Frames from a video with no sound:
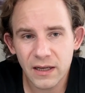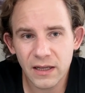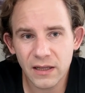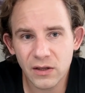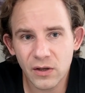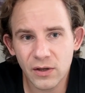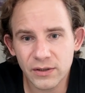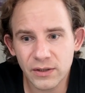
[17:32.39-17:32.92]
a
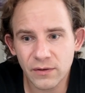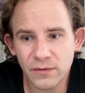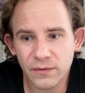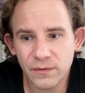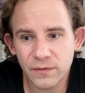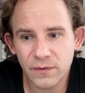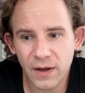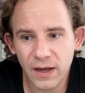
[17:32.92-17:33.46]
lot of
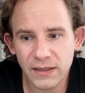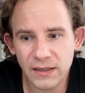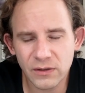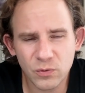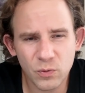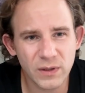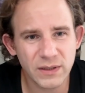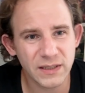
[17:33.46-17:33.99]
fun,
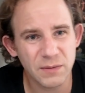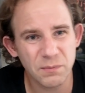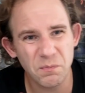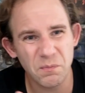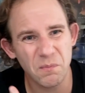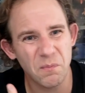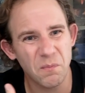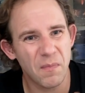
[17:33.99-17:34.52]
and what's
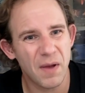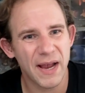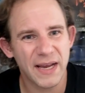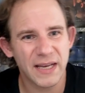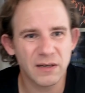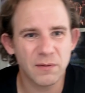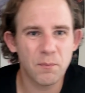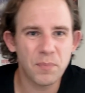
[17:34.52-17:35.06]
the
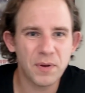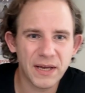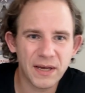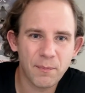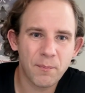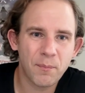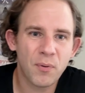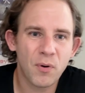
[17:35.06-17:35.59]
main
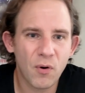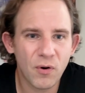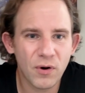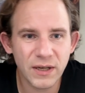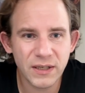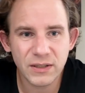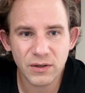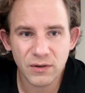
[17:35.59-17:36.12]
big
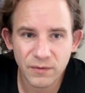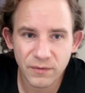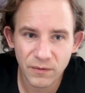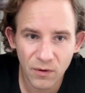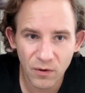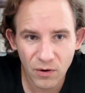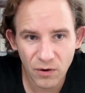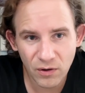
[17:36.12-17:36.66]
point of
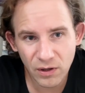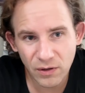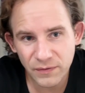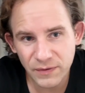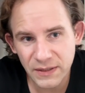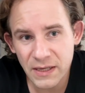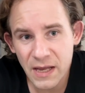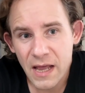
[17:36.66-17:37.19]
all
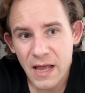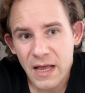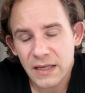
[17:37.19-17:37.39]
of this?